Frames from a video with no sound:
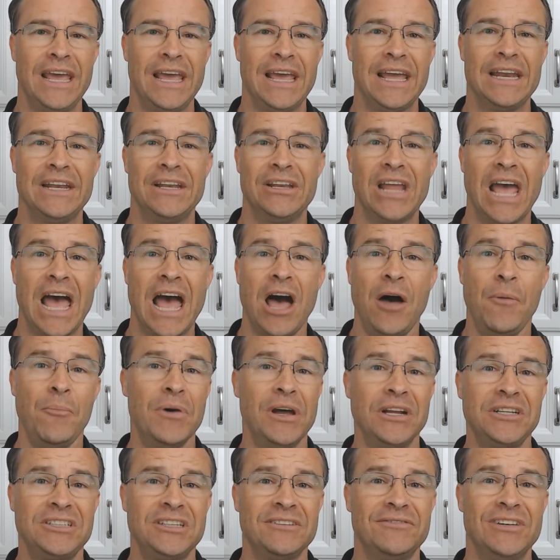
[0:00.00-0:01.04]
and how
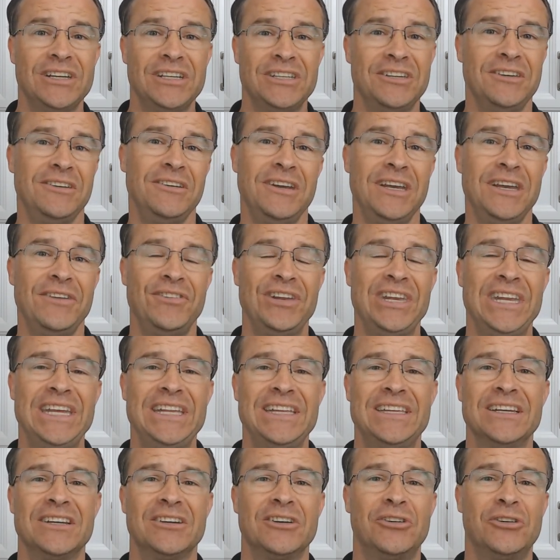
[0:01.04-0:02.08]
much of it do you even need
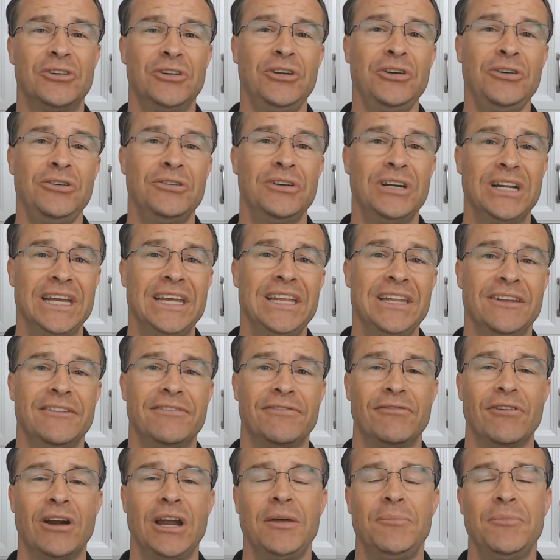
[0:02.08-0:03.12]
to include in the
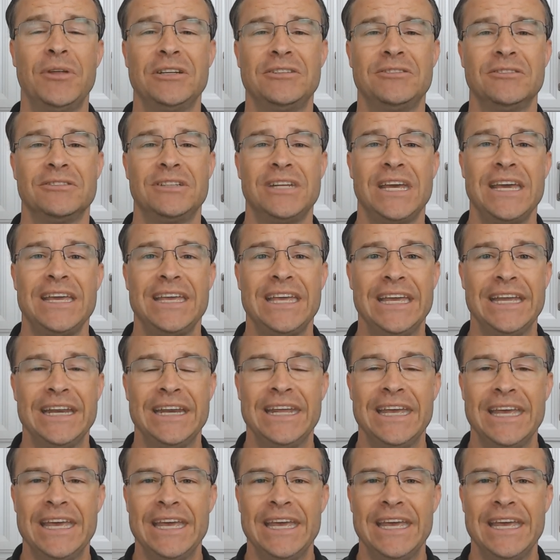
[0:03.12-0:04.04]
frame that you're taking